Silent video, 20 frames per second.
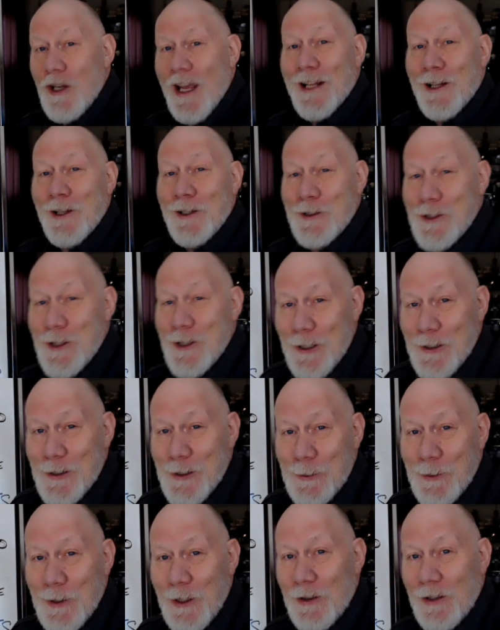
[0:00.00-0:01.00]

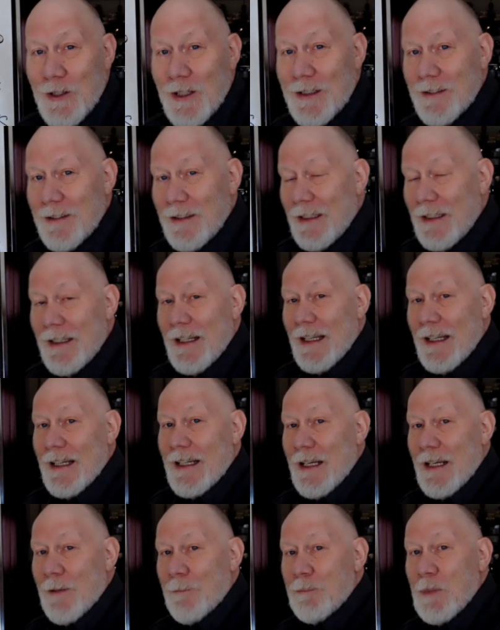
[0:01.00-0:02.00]
challenges with it.
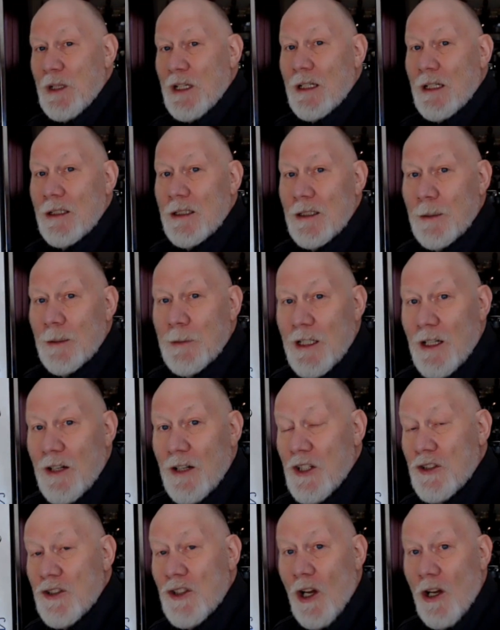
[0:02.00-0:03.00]
Um, being a little bit
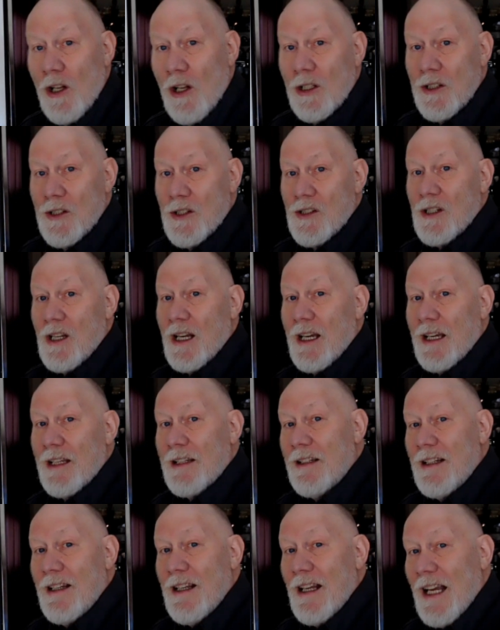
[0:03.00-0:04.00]
on the taller
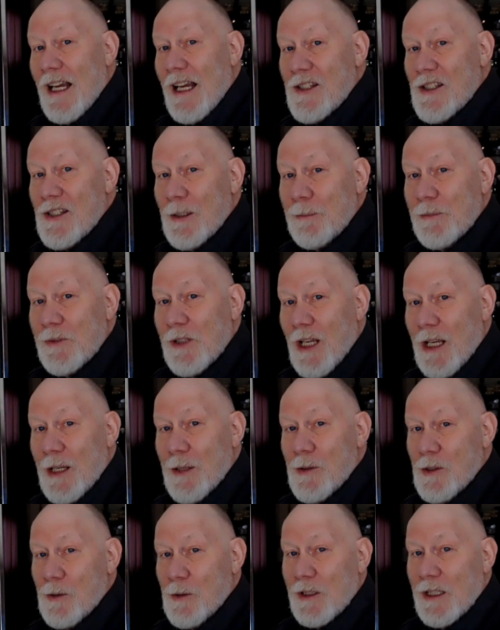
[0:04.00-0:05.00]
side, I
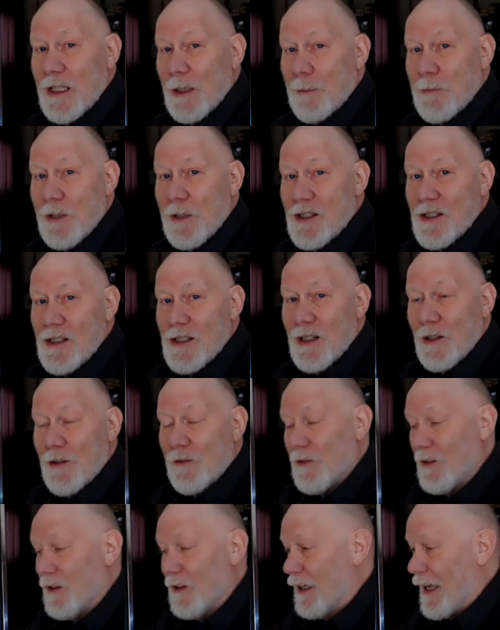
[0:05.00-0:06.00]
sometimes would get
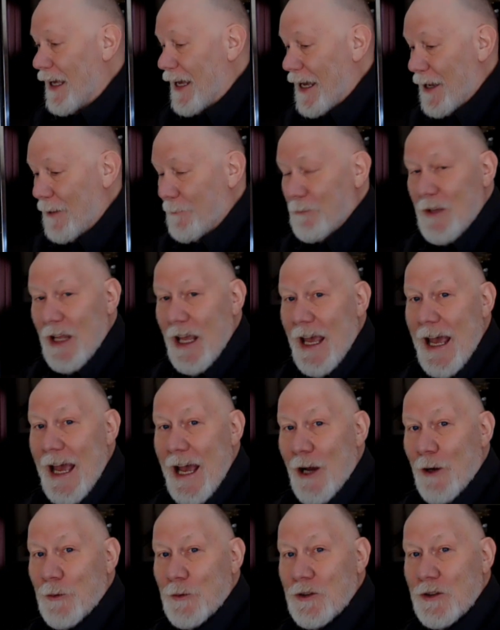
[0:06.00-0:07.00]
myself um,
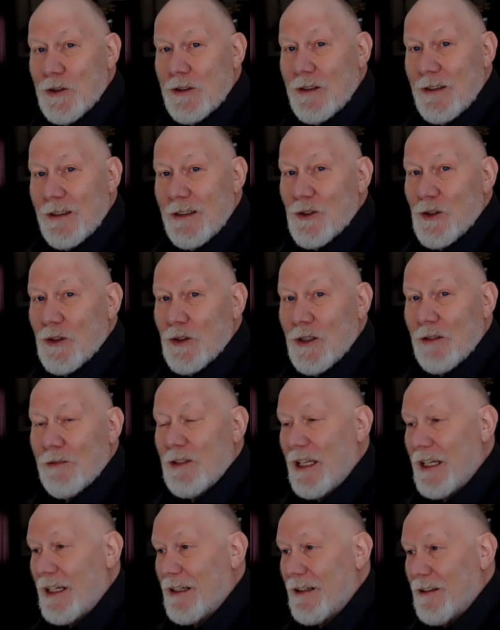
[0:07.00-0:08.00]
out sort of
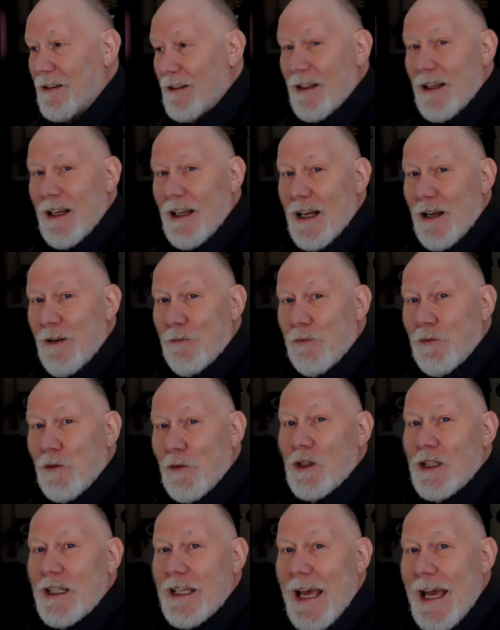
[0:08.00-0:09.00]
like uh,
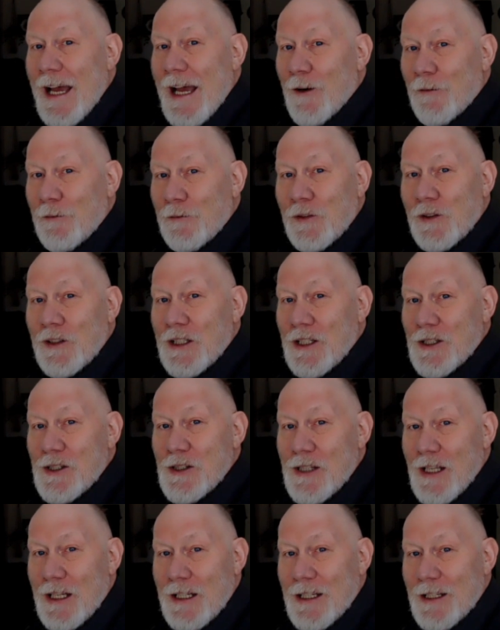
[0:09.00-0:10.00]
fully out, fully
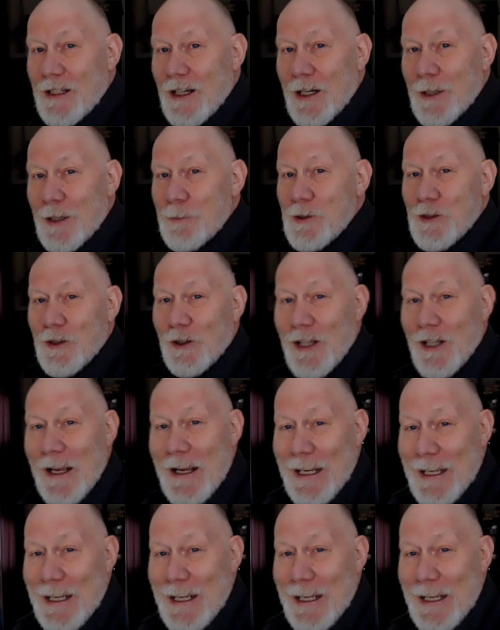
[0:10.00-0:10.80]
extended arms and